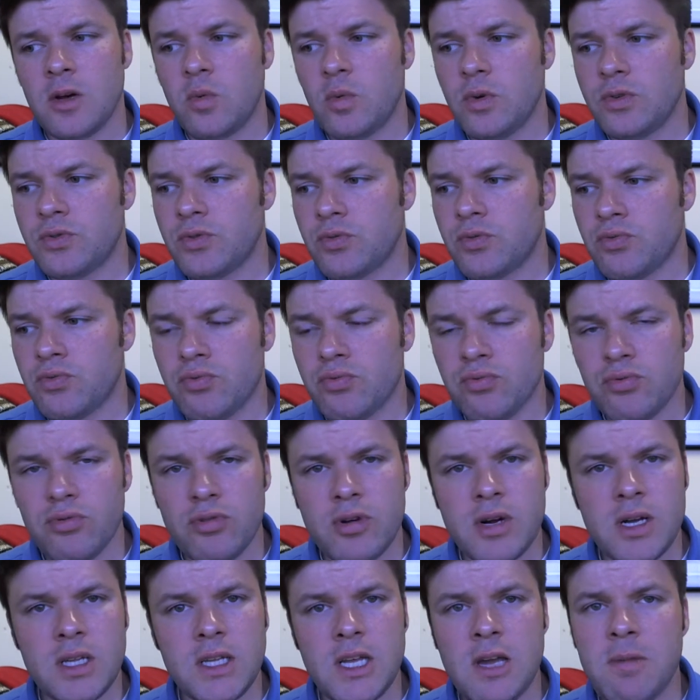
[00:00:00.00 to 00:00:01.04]
was a
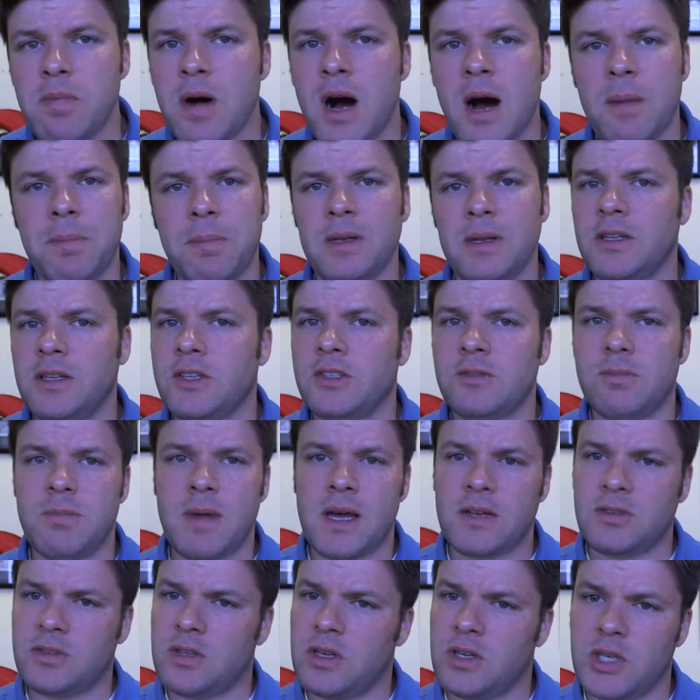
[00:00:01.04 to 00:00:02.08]
really populist
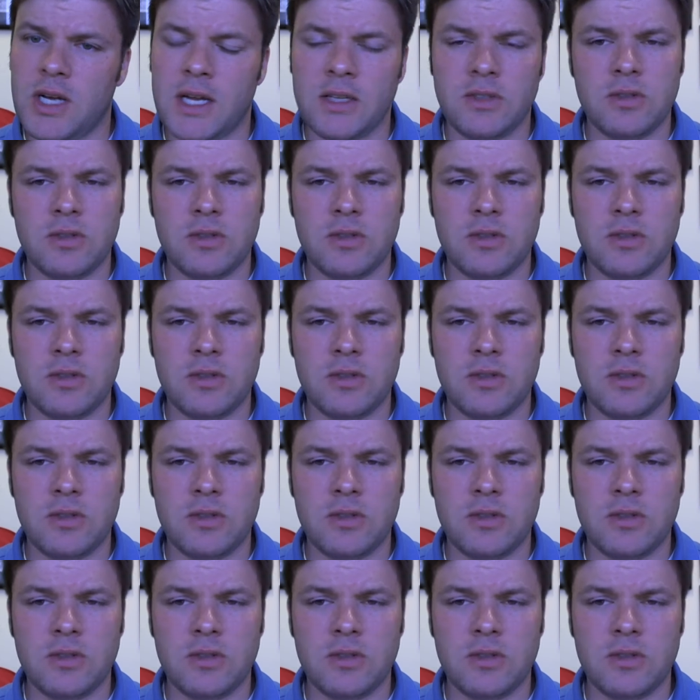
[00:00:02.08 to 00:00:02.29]
message,